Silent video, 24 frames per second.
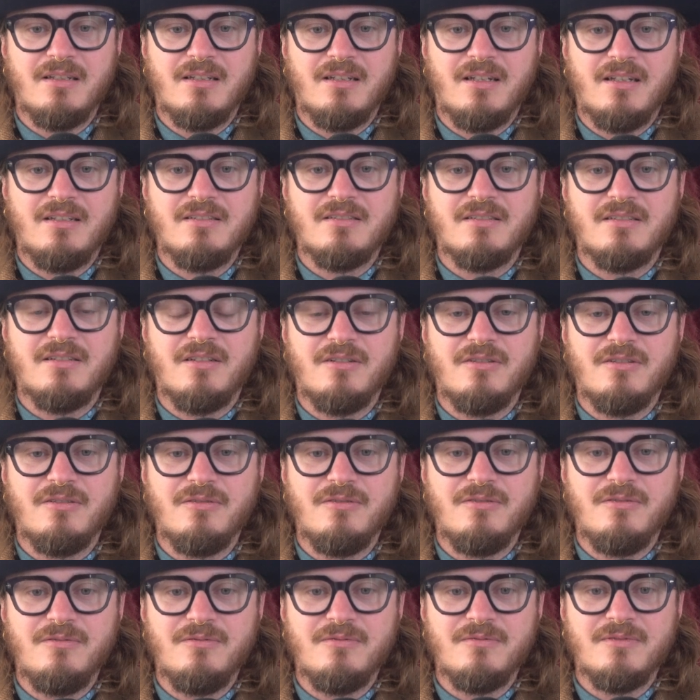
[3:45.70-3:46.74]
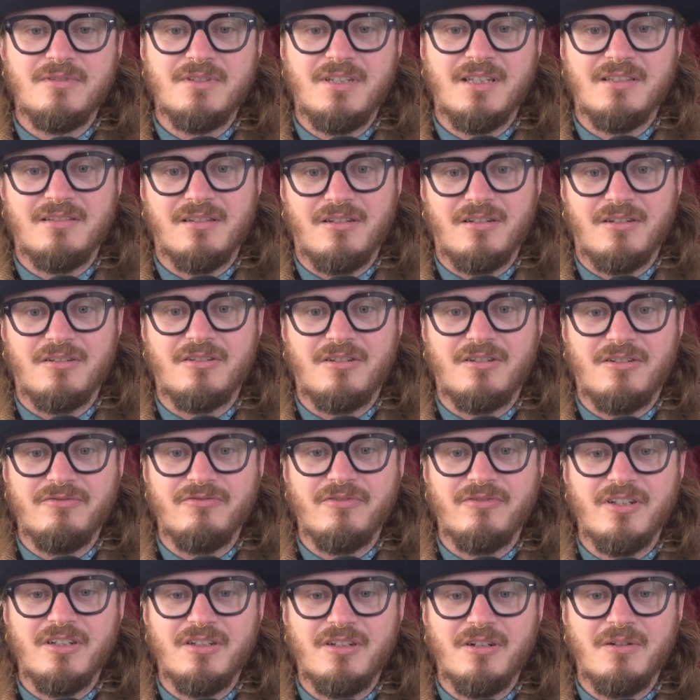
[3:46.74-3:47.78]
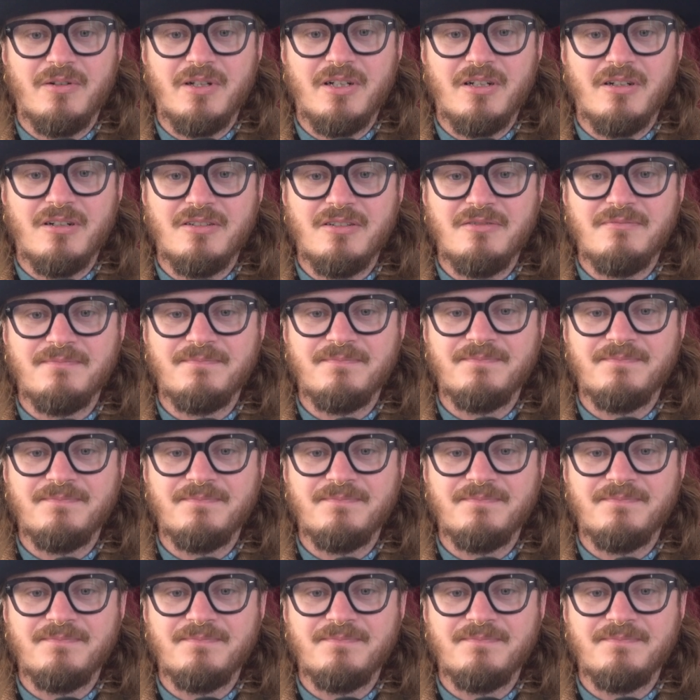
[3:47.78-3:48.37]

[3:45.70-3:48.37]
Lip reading: So there's a lot of conflict going on.